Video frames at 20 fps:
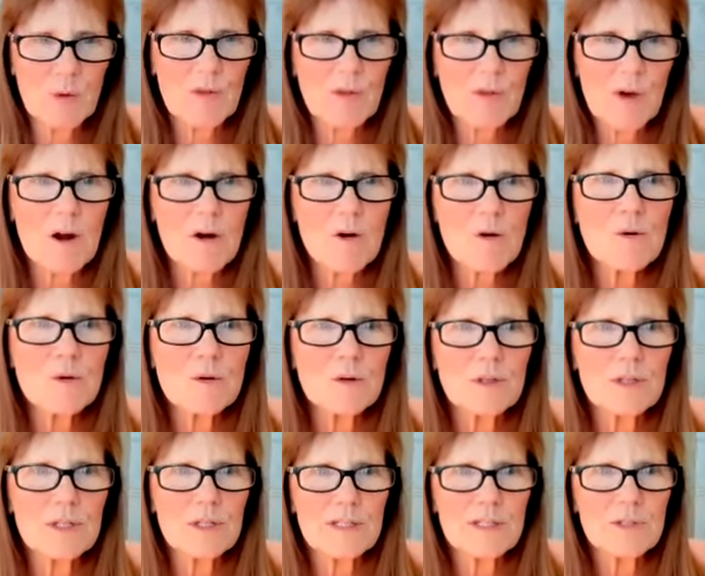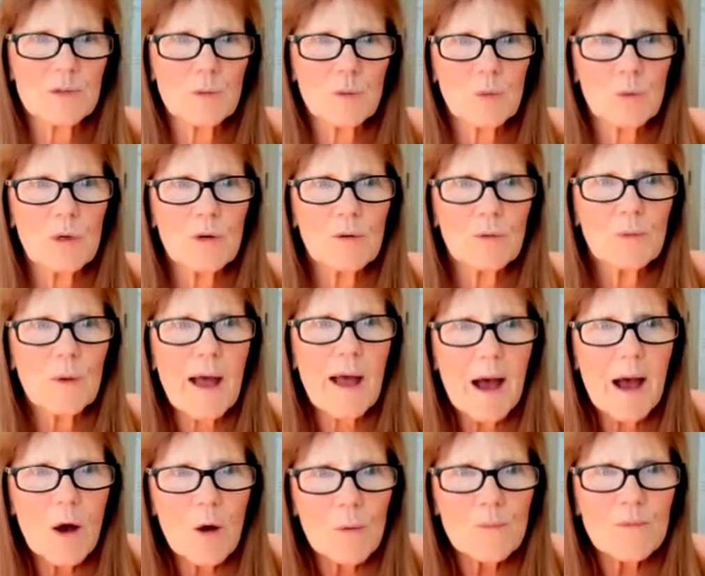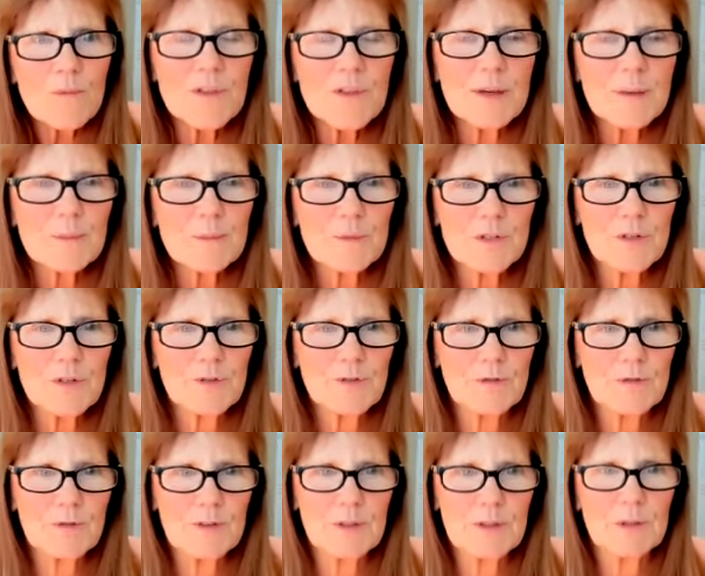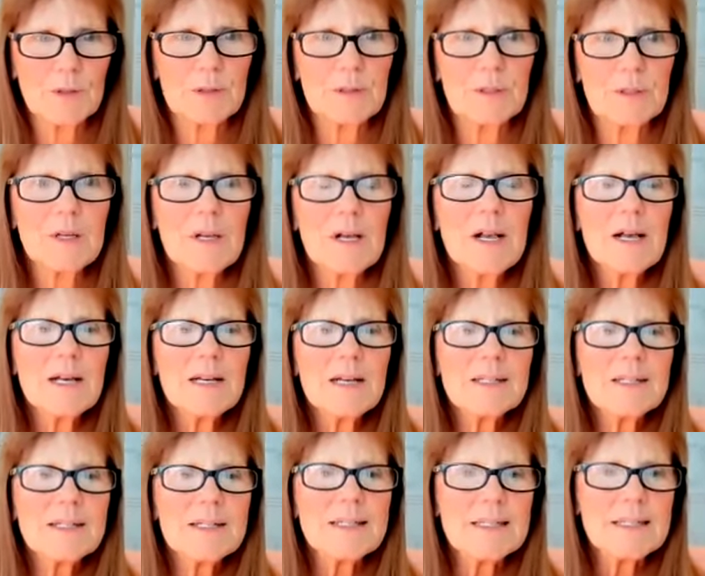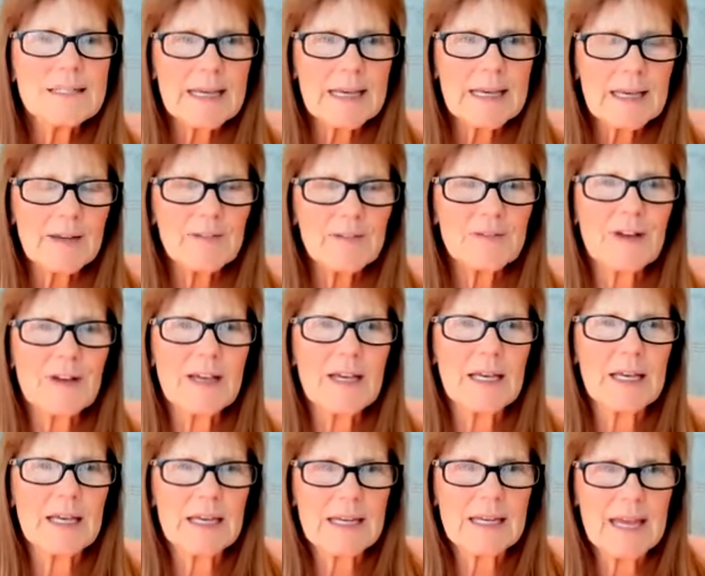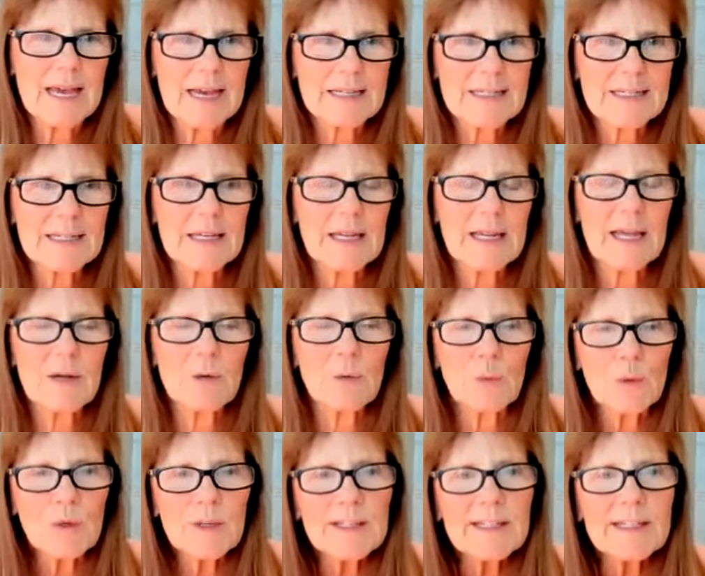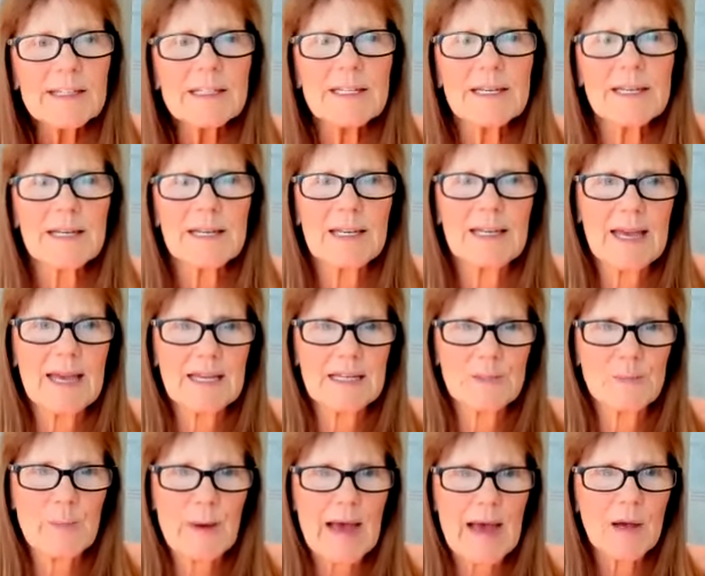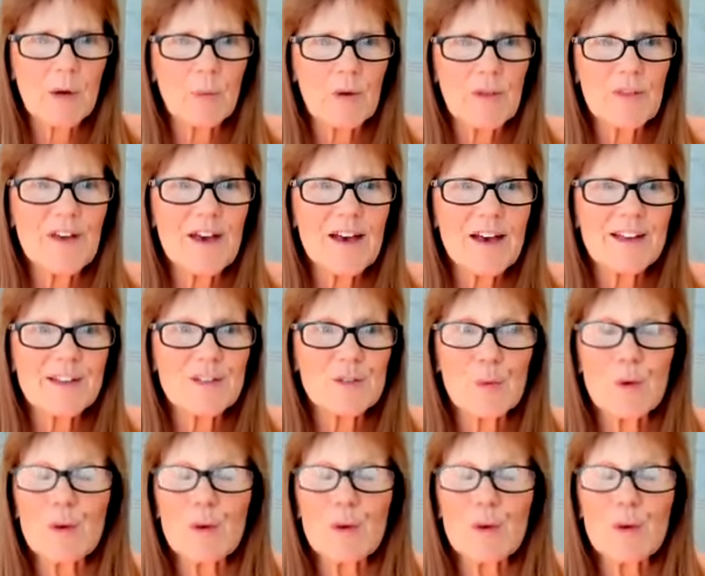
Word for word: with our horses will help them to feel safe and connected and willing to connect back with us.